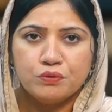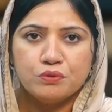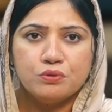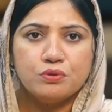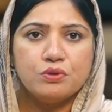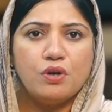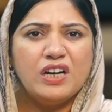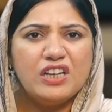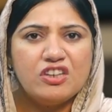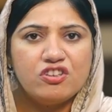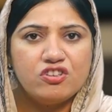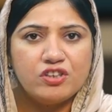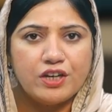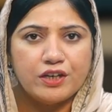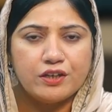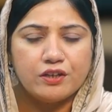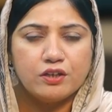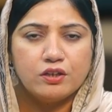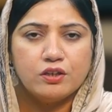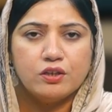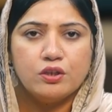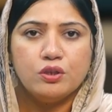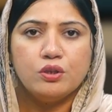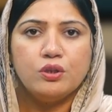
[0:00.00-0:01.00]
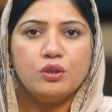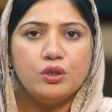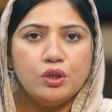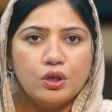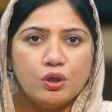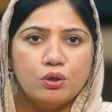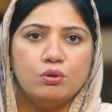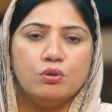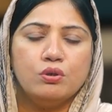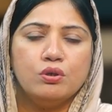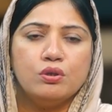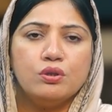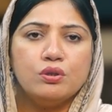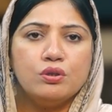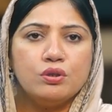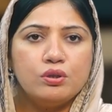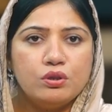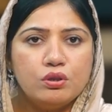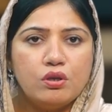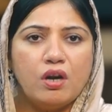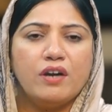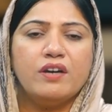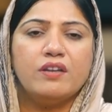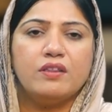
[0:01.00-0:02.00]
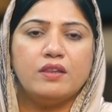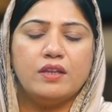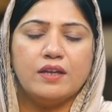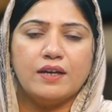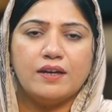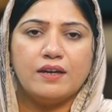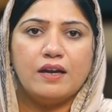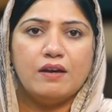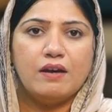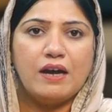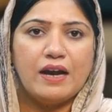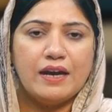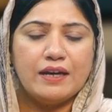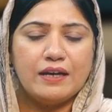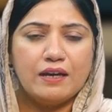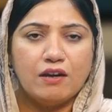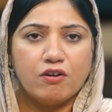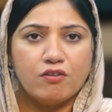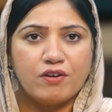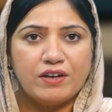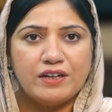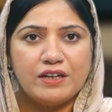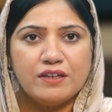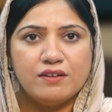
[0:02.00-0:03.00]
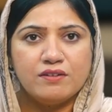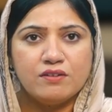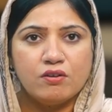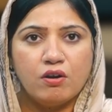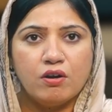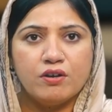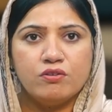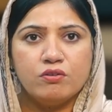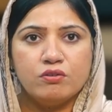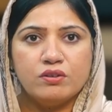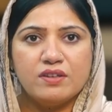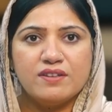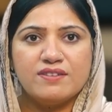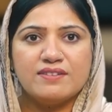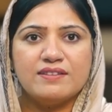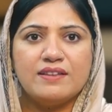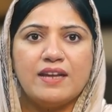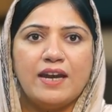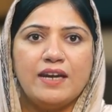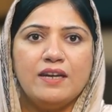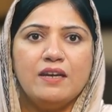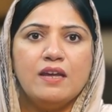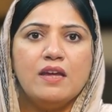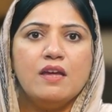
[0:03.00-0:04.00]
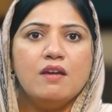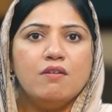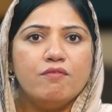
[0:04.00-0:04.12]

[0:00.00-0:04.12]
not yet, no, not there. I already taught you this line.